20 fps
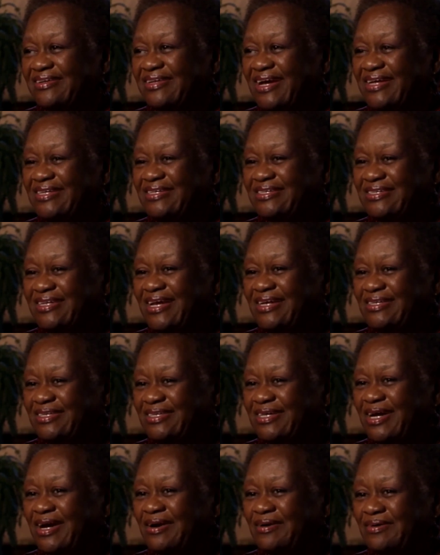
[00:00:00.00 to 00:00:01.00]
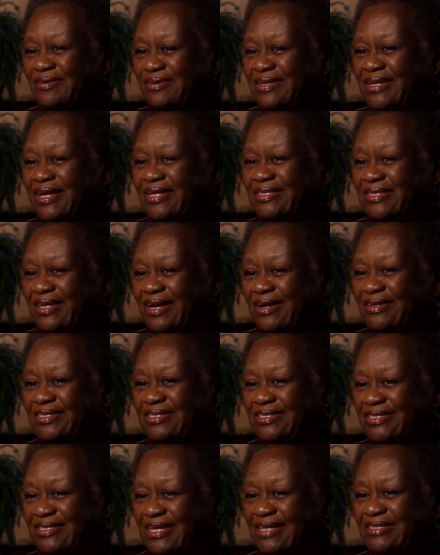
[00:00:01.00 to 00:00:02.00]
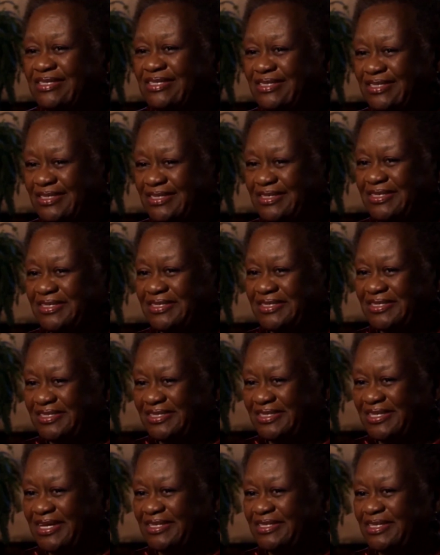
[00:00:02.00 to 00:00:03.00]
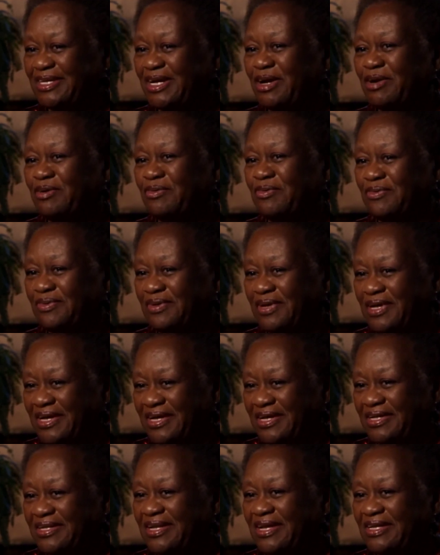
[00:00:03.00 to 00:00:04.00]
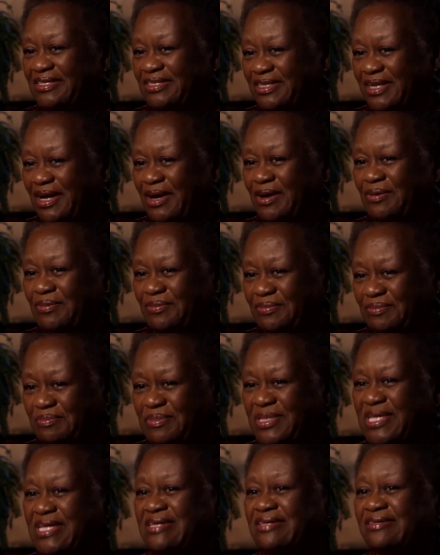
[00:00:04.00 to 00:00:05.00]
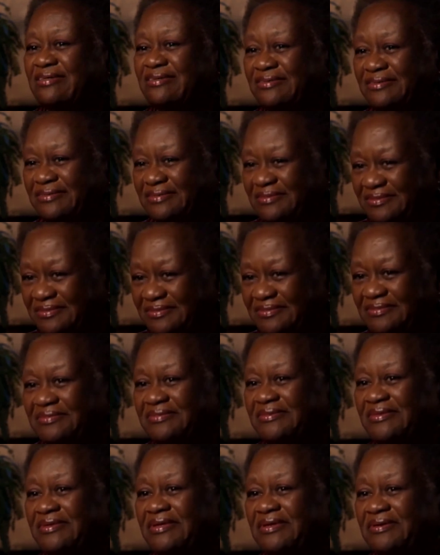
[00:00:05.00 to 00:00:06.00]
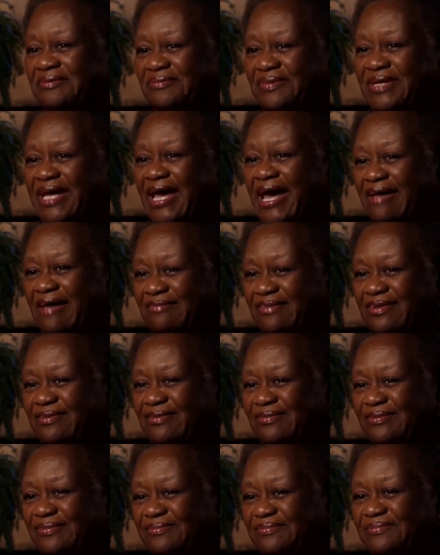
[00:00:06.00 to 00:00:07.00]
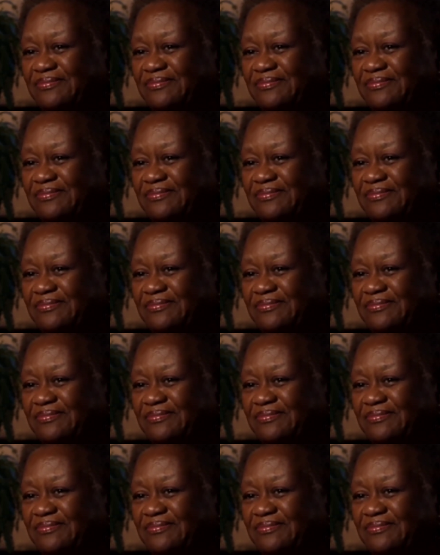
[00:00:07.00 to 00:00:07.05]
That's our sustenance, that's our meal, you know, we had to.